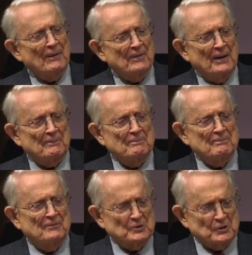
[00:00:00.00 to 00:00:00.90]

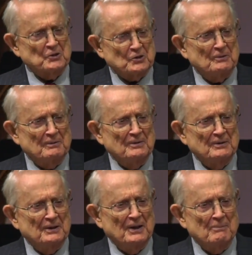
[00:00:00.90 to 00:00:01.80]
that physician
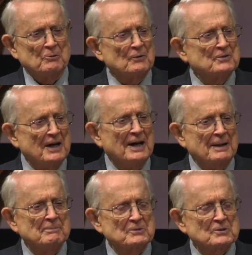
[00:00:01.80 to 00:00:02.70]
a number of
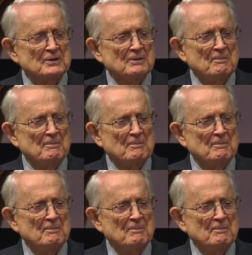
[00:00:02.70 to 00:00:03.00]
times,